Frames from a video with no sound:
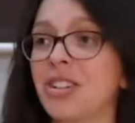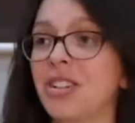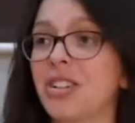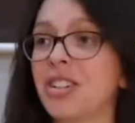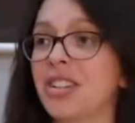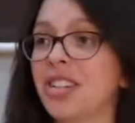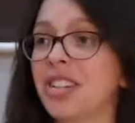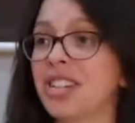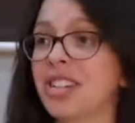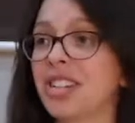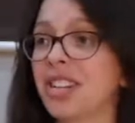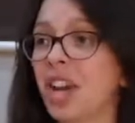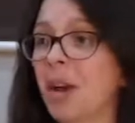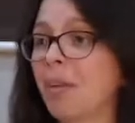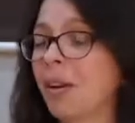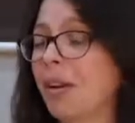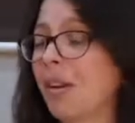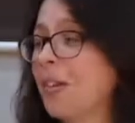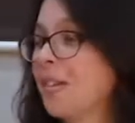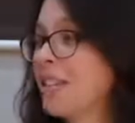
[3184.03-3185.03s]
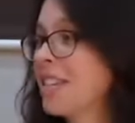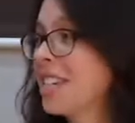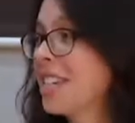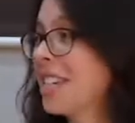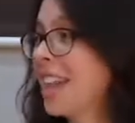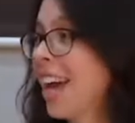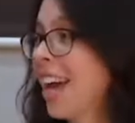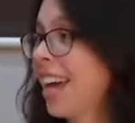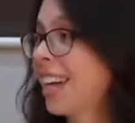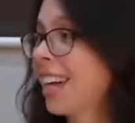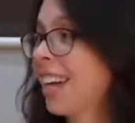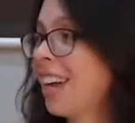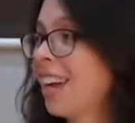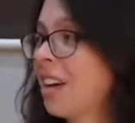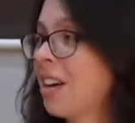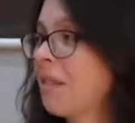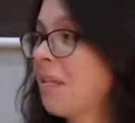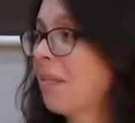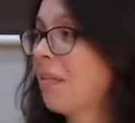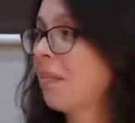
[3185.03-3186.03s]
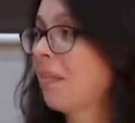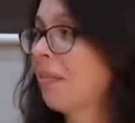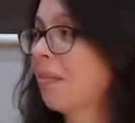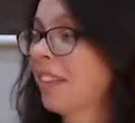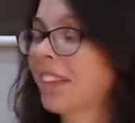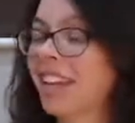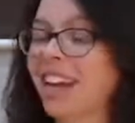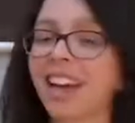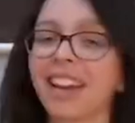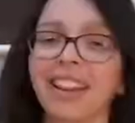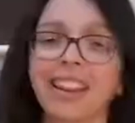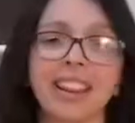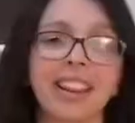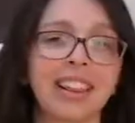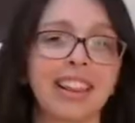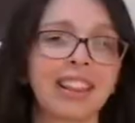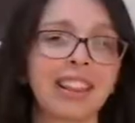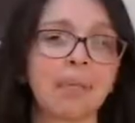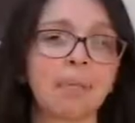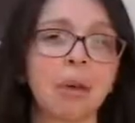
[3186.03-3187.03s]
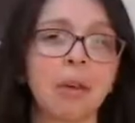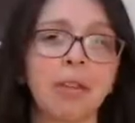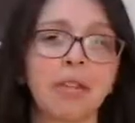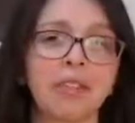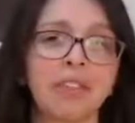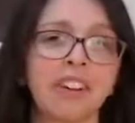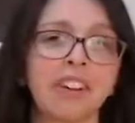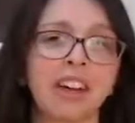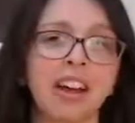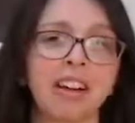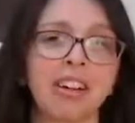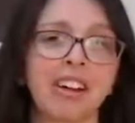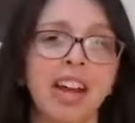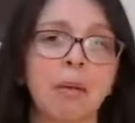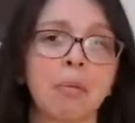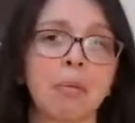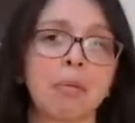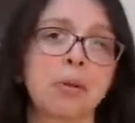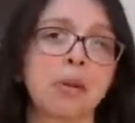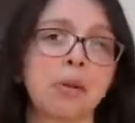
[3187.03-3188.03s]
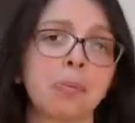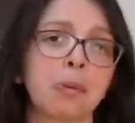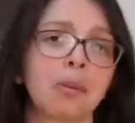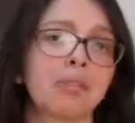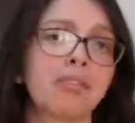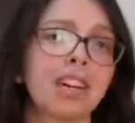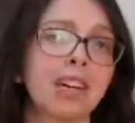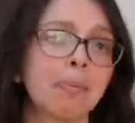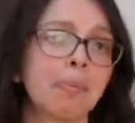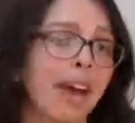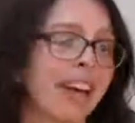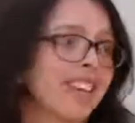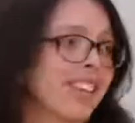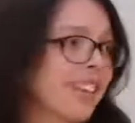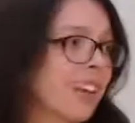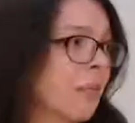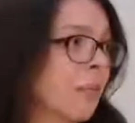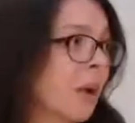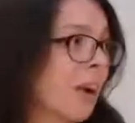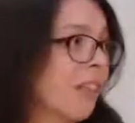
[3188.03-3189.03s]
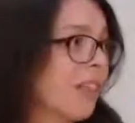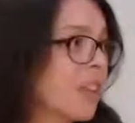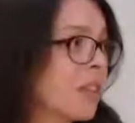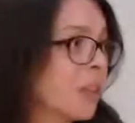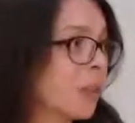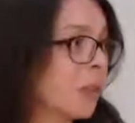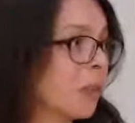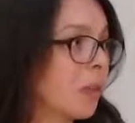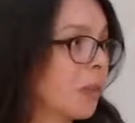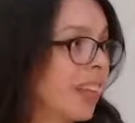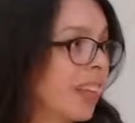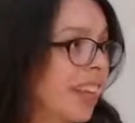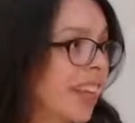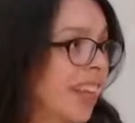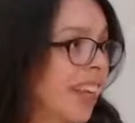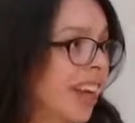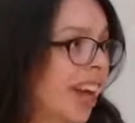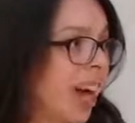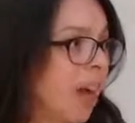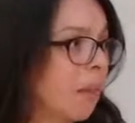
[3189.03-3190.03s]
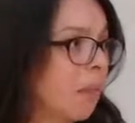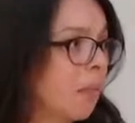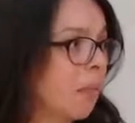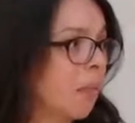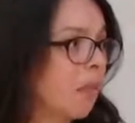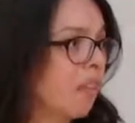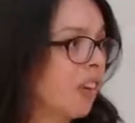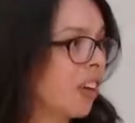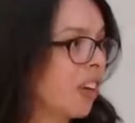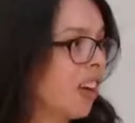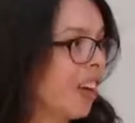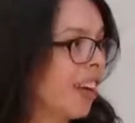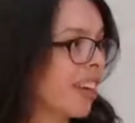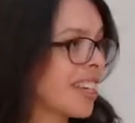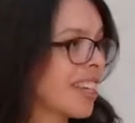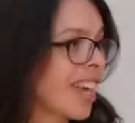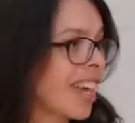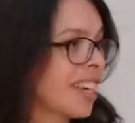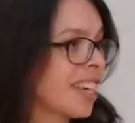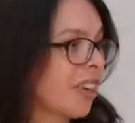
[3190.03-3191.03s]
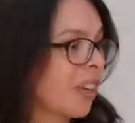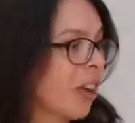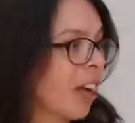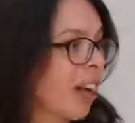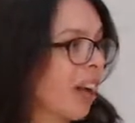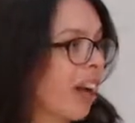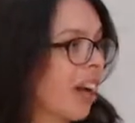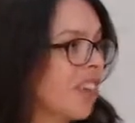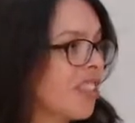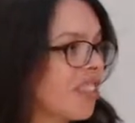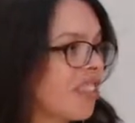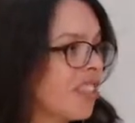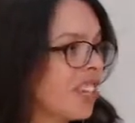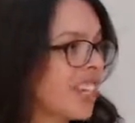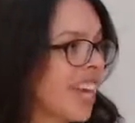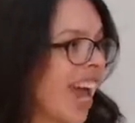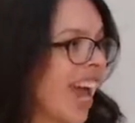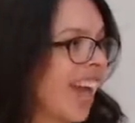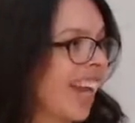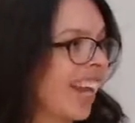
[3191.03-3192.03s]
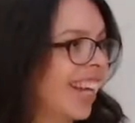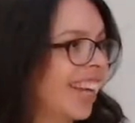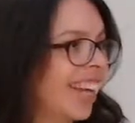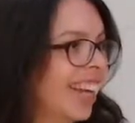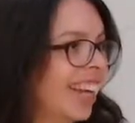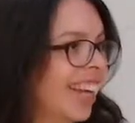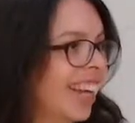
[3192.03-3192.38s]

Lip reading: to come along to that. Yeah, I think both Viranaga and Anna Pushpa are really passionate about ritual. Viranaga is actually on a 100-day